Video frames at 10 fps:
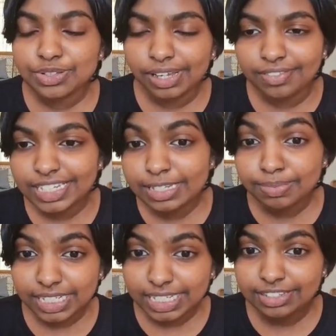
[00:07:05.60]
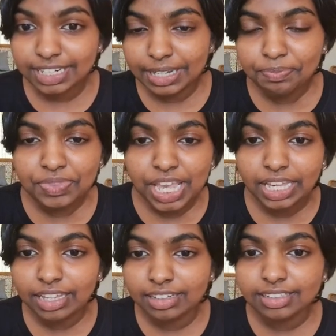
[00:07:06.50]
12x plus 3.
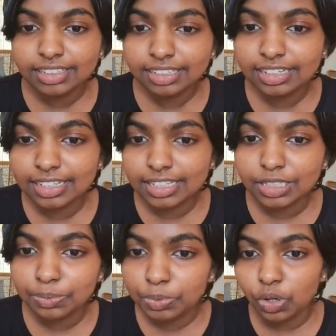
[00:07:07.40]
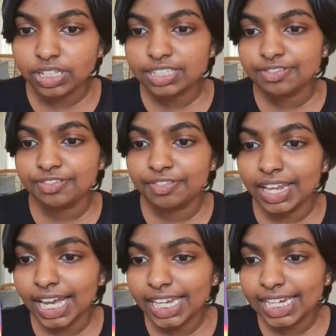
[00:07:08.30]
Here, the product of
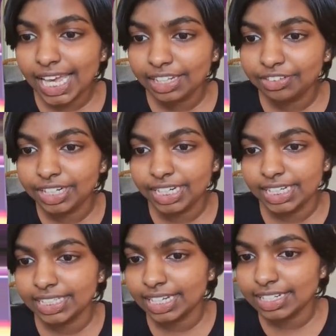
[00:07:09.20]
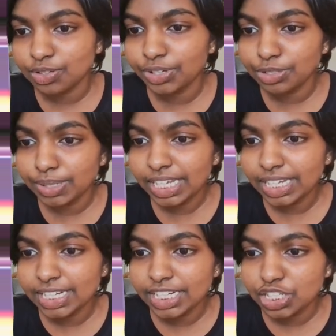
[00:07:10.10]
9 and 3, that is going to
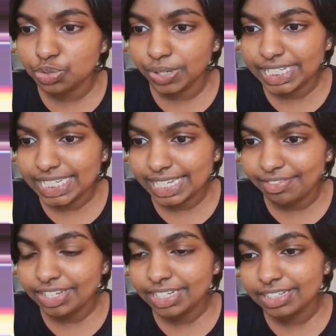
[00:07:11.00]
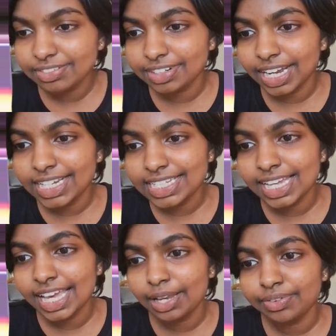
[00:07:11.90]
be 27, right?
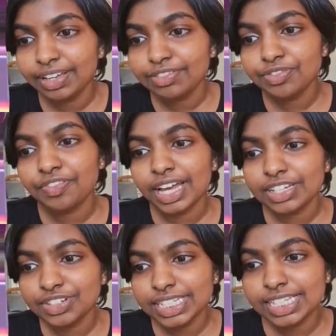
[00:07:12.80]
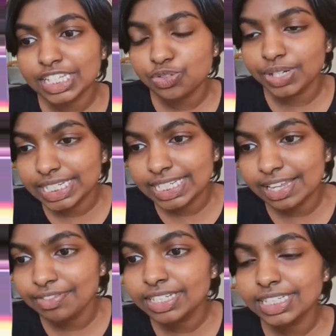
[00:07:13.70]
We have to factorize this
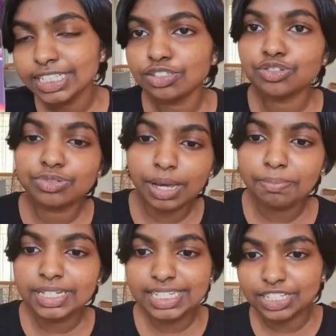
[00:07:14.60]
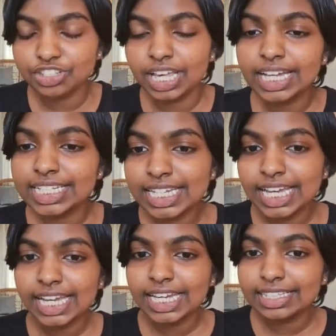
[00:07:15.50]
27 into two numbers such that
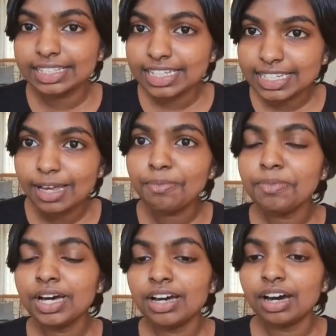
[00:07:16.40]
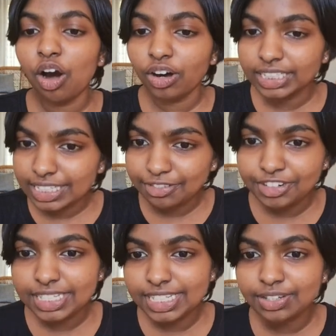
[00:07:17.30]
either their sum or the
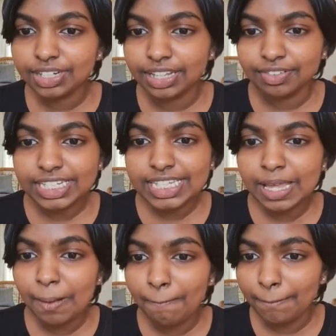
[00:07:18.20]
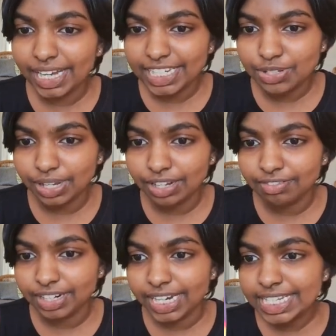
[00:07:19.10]
difference is going to give us minus 12,
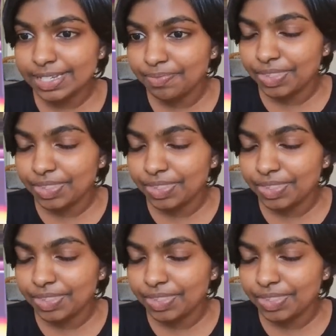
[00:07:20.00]
right?